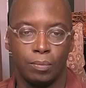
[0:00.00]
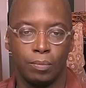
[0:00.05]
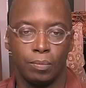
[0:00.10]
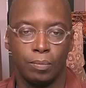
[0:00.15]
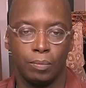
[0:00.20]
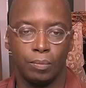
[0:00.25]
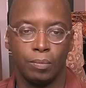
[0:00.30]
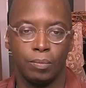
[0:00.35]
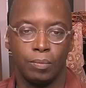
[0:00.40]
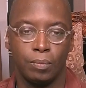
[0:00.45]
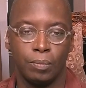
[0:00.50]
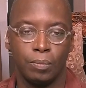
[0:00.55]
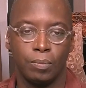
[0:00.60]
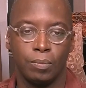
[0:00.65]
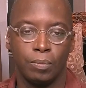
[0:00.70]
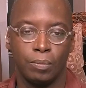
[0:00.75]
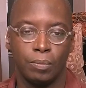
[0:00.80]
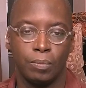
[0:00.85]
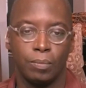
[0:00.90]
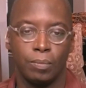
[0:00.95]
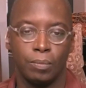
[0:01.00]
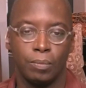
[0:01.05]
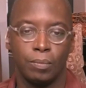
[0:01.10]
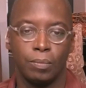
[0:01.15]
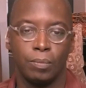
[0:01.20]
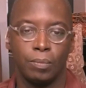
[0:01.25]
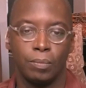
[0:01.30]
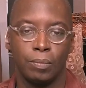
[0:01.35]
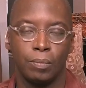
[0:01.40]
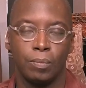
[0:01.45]

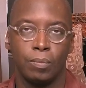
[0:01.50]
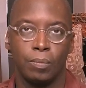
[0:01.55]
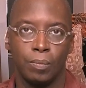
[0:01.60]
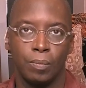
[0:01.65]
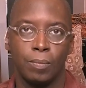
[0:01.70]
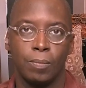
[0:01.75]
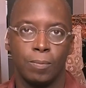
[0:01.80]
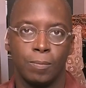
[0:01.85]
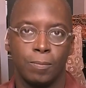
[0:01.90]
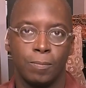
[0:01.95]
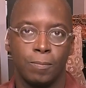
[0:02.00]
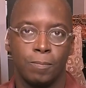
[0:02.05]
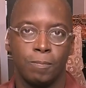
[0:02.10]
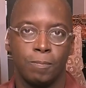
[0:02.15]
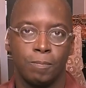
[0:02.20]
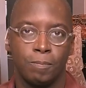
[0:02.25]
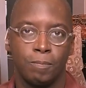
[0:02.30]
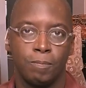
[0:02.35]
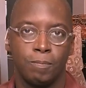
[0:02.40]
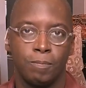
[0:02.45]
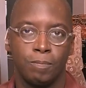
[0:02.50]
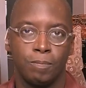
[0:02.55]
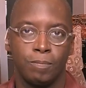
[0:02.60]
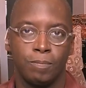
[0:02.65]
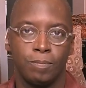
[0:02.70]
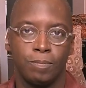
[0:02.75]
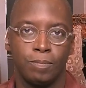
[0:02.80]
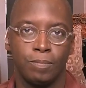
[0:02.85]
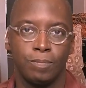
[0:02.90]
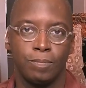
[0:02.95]

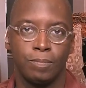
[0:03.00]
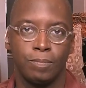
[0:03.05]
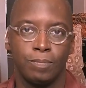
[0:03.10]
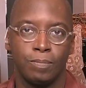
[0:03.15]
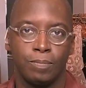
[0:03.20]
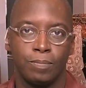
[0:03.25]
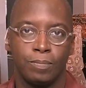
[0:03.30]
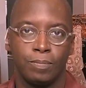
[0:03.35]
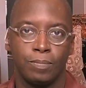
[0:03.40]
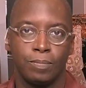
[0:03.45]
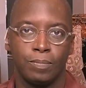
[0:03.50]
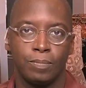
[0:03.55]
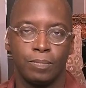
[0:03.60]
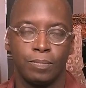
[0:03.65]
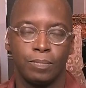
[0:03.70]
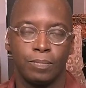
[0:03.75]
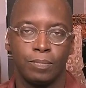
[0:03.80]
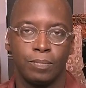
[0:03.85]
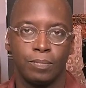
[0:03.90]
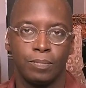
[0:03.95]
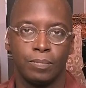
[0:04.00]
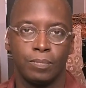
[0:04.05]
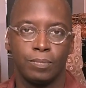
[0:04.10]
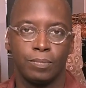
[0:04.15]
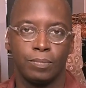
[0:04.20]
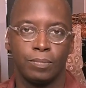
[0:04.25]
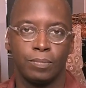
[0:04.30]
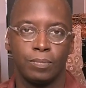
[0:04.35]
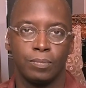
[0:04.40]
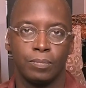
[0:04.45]

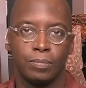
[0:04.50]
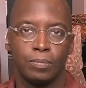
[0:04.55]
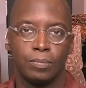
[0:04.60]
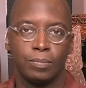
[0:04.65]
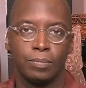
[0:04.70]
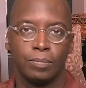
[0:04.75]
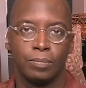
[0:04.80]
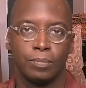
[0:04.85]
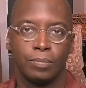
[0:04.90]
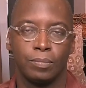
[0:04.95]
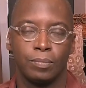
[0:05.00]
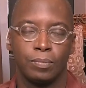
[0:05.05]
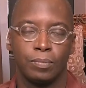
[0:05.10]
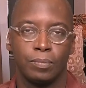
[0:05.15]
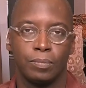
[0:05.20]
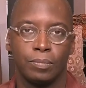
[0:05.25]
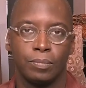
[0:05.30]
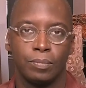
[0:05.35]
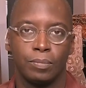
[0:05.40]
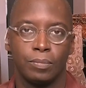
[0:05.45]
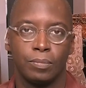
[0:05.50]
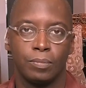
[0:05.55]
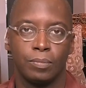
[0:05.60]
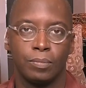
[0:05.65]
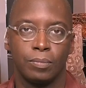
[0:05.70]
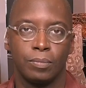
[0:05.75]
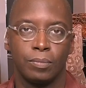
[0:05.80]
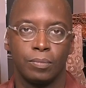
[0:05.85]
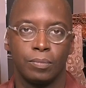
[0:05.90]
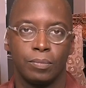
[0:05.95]

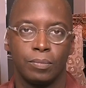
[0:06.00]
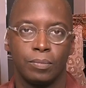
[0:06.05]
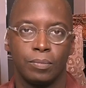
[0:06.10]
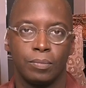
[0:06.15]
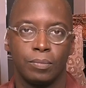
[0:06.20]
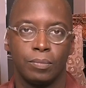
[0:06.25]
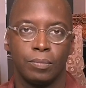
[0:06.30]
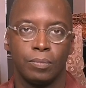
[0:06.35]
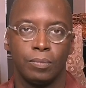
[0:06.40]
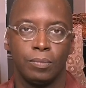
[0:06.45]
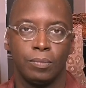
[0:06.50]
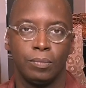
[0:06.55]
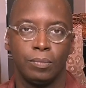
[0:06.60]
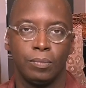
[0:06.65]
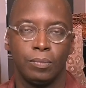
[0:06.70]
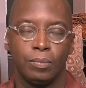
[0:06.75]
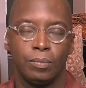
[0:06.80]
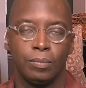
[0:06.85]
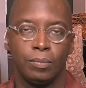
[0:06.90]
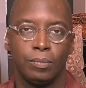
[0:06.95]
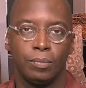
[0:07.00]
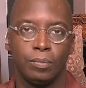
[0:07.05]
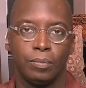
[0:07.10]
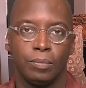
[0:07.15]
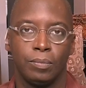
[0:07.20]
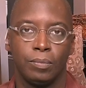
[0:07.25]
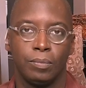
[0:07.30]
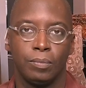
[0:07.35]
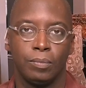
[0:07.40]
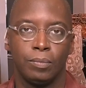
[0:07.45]

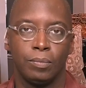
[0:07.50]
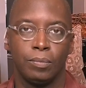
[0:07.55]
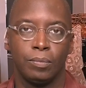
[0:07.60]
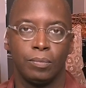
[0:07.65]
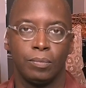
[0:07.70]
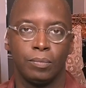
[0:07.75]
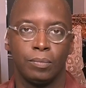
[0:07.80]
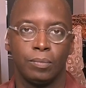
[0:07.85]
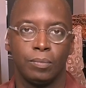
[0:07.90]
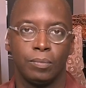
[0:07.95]
The person shown says nothing.